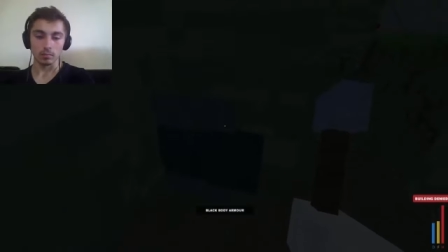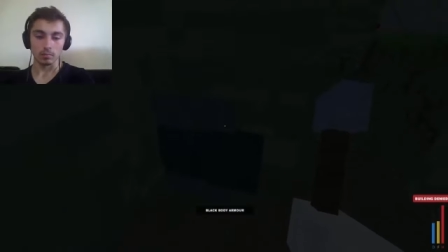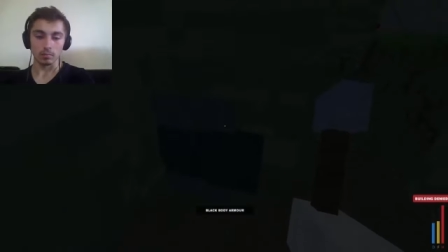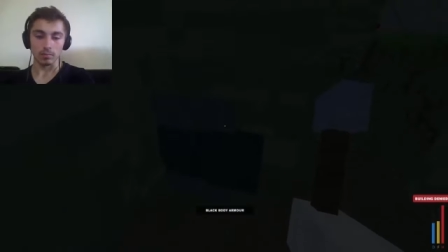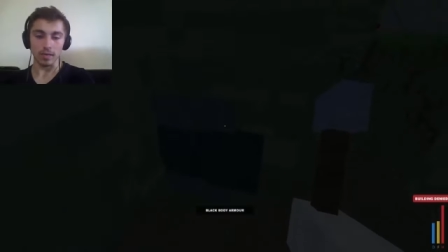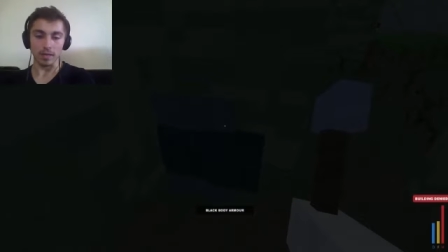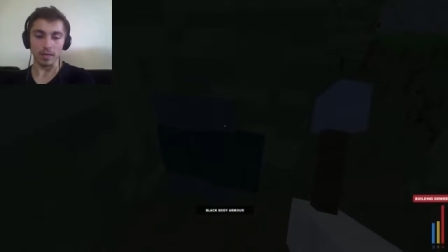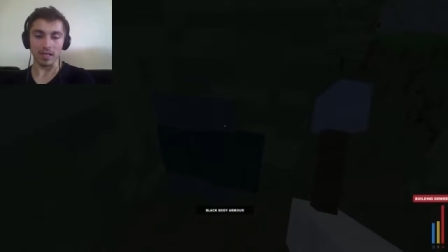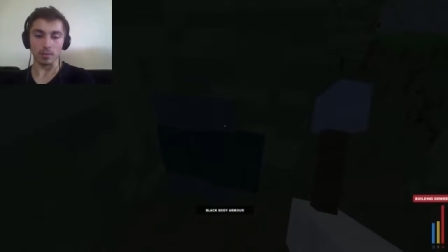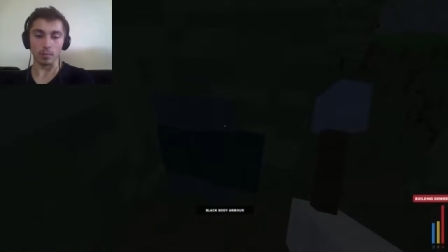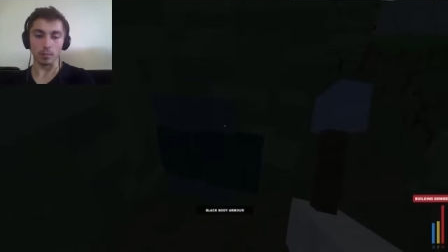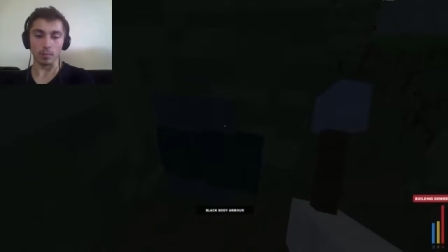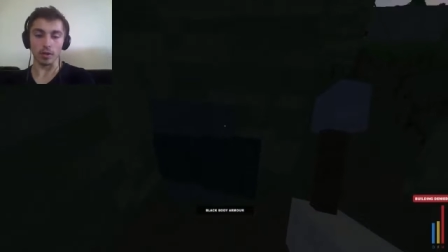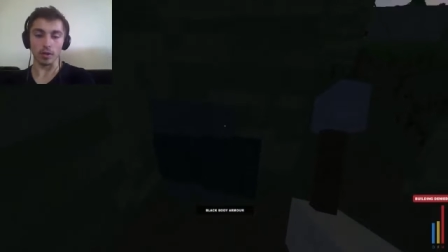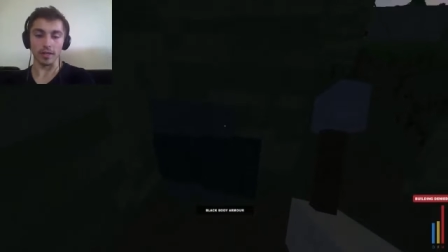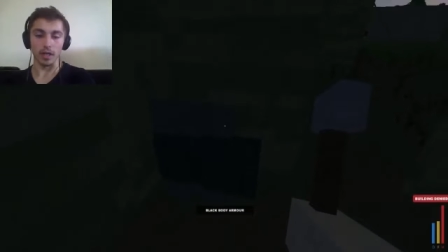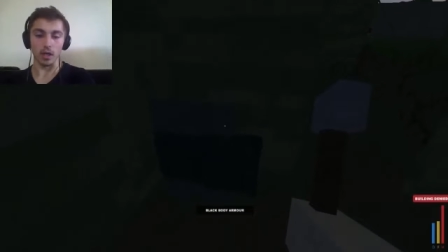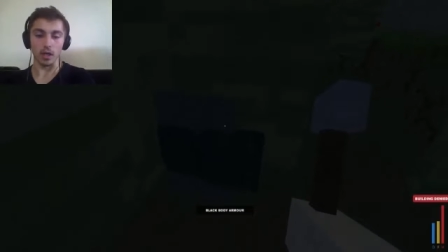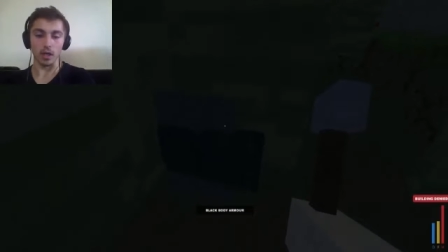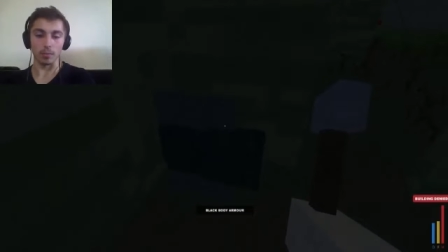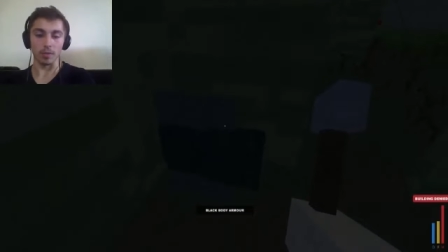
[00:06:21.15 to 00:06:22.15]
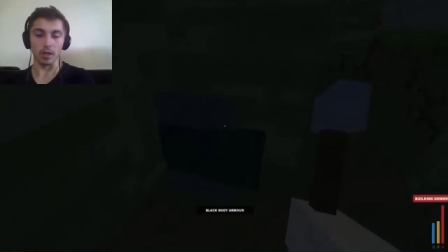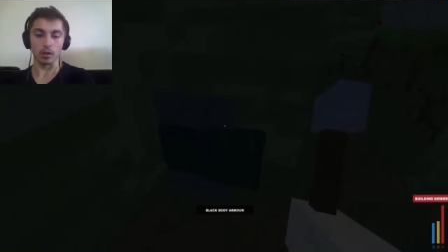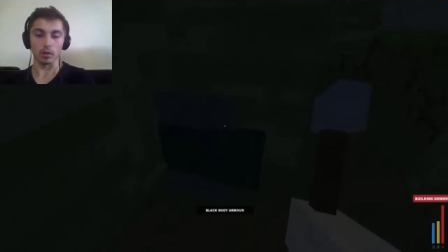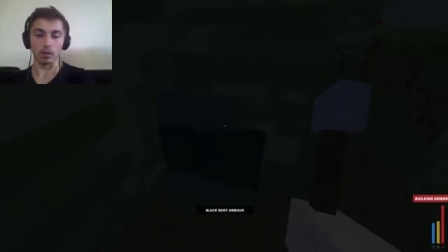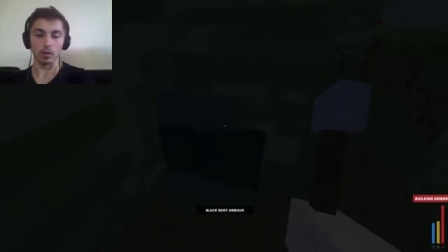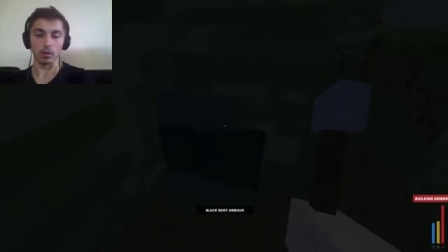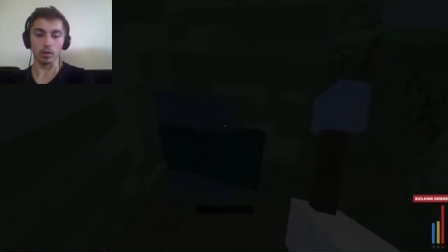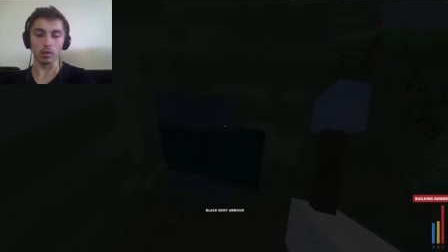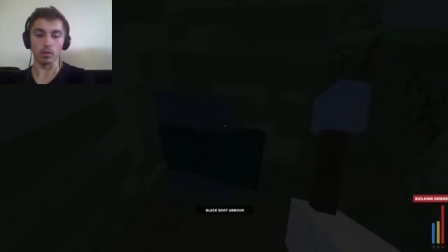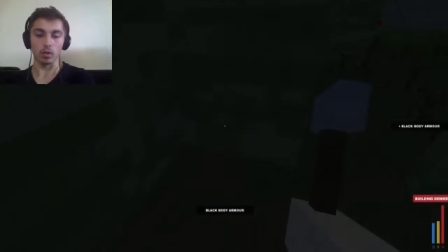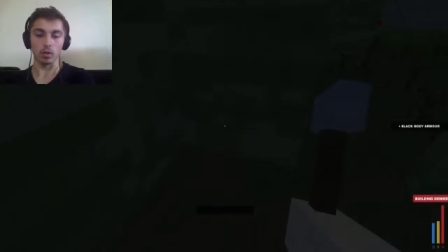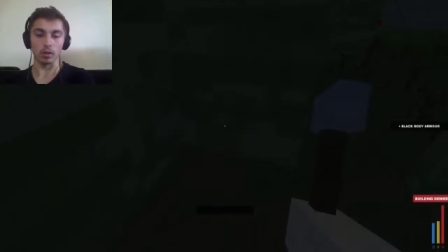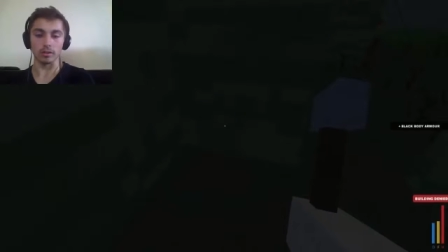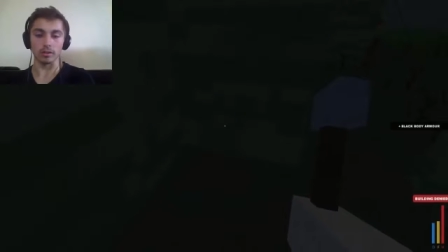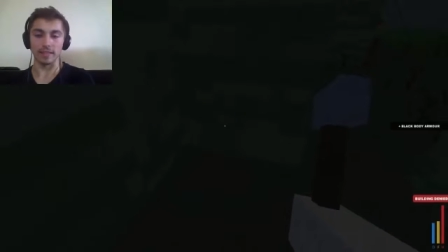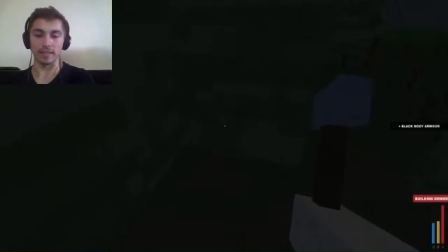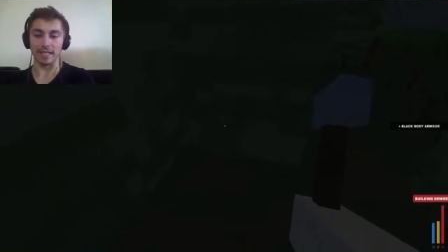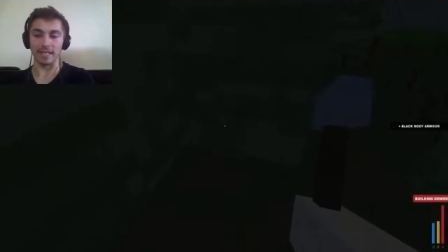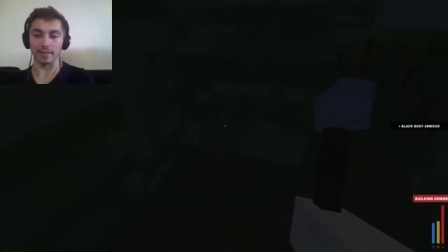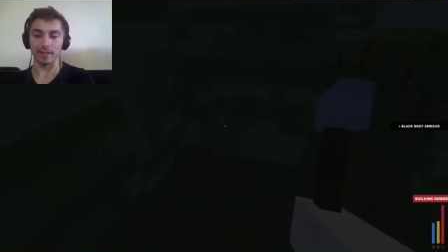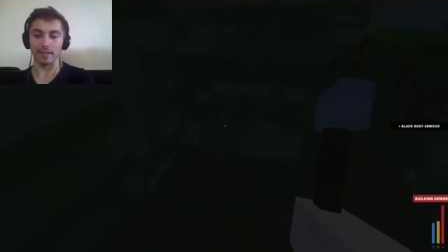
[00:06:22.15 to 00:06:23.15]
Black body armour. Oh, I'll
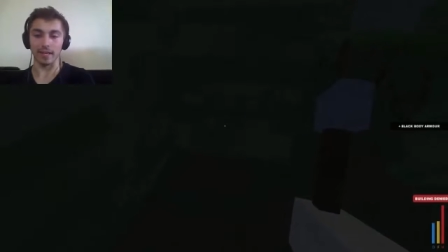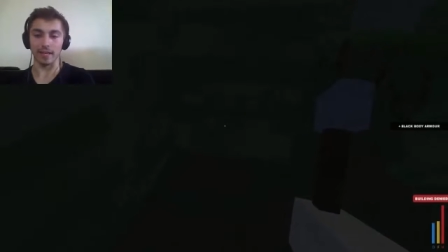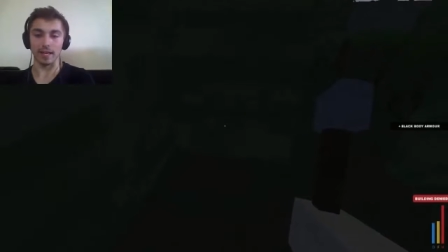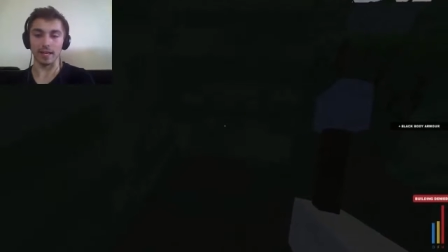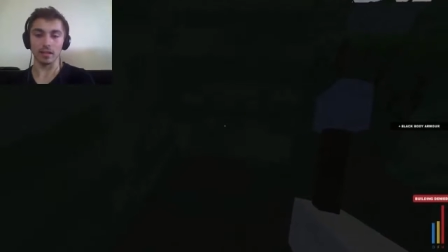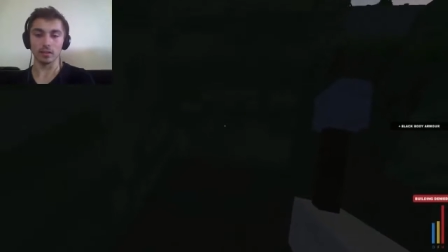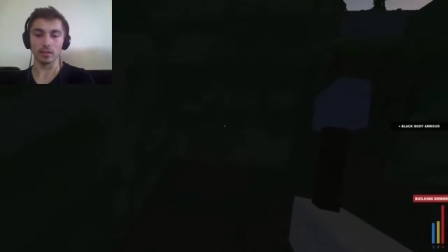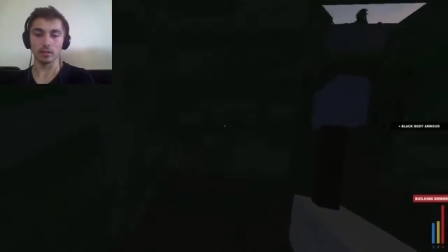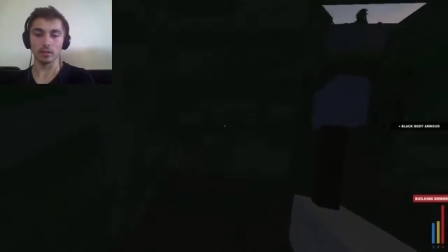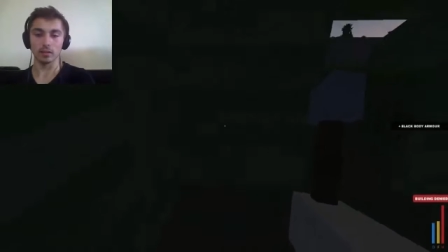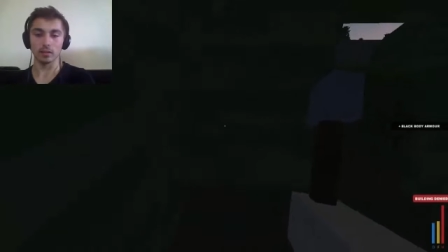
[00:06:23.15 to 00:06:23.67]
take that.